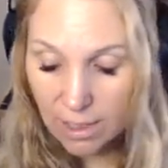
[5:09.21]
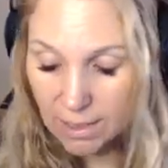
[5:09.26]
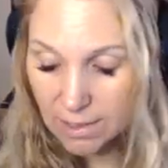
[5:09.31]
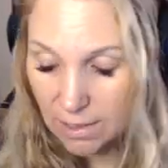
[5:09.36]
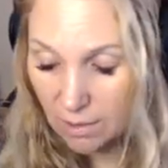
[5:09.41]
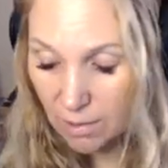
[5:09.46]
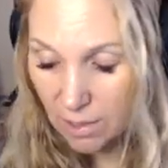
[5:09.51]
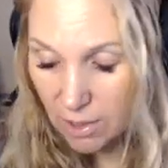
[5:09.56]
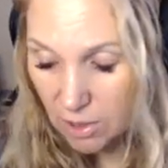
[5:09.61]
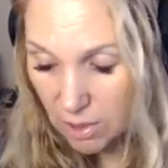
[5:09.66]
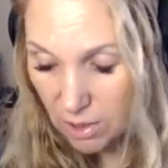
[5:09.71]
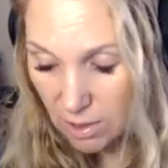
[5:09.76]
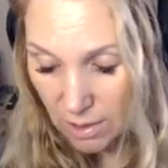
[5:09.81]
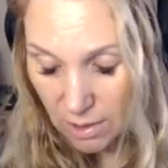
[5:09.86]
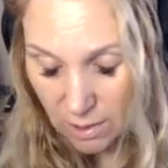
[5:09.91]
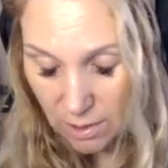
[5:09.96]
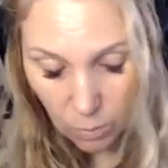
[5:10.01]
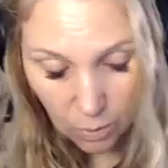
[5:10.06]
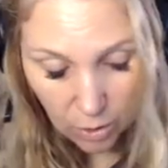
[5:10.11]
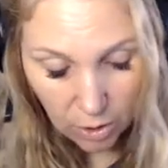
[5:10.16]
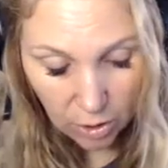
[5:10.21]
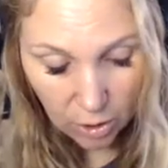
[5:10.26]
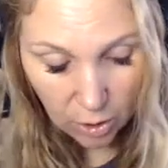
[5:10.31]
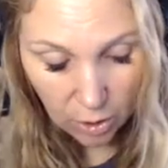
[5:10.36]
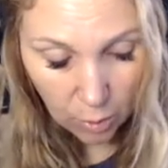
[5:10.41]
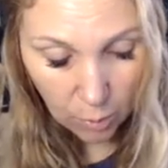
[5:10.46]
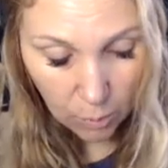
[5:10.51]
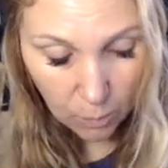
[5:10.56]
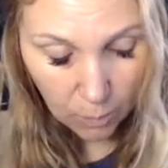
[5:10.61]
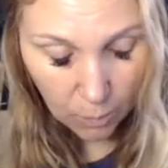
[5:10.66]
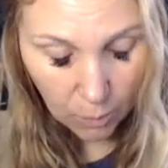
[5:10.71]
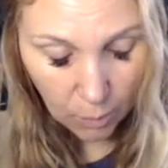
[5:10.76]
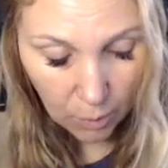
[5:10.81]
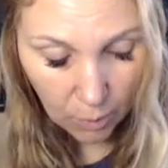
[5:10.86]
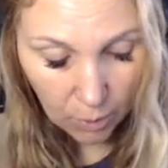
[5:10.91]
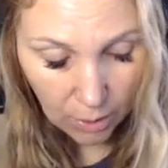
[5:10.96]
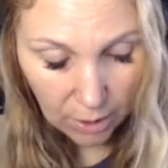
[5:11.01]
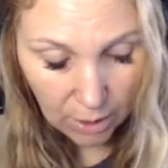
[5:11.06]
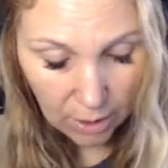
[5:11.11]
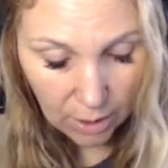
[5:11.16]
Isolation is where you
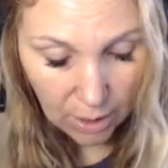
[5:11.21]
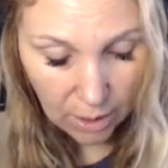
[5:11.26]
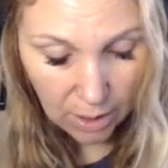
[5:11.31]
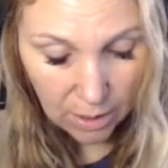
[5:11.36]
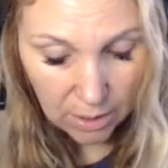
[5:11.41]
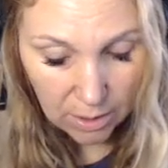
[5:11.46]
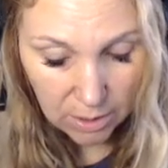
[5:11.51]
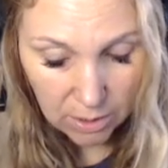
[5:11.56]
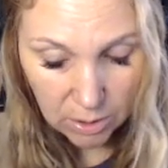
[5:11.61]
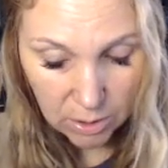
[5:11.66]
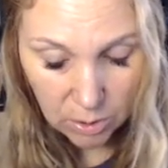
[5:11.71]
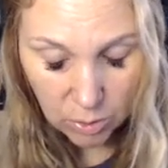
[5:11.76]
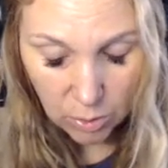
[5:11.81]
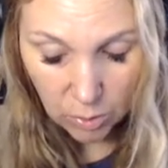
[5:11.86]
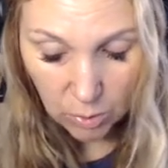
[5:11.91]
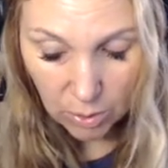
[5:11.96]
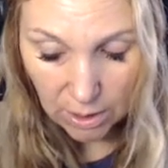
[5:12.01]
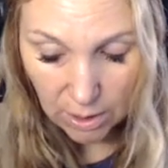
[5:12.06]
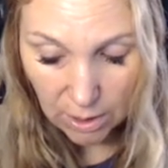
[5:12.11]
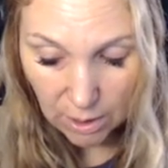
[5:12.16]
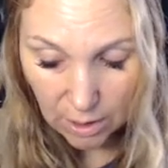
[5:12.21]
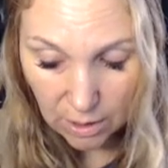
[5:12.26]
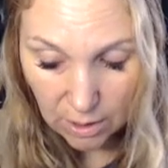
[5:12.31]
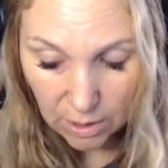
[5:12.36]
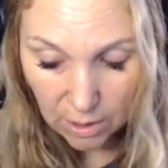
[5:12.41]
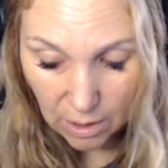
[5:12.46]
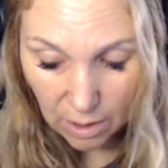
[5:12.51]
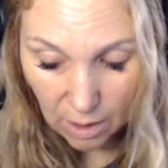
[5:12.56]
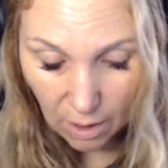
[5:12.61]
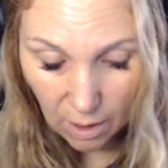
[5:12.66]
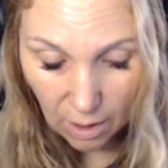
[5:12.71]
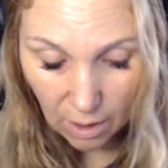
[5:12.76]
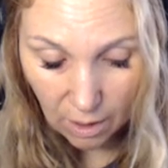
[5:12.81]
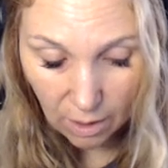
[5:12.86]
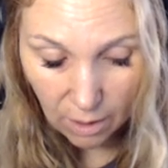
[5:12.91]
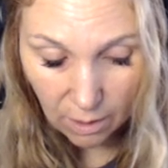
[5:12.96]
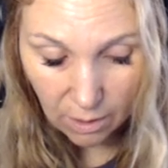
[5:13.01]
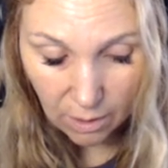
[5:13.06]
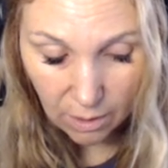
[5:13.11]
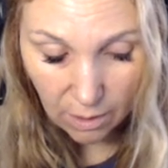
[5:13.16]
put a student in
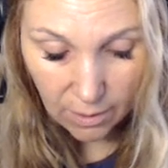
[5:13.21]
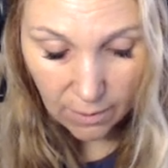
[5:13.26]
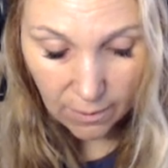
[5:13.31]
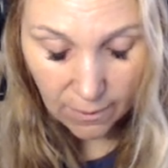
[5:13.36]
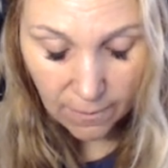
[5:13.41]
a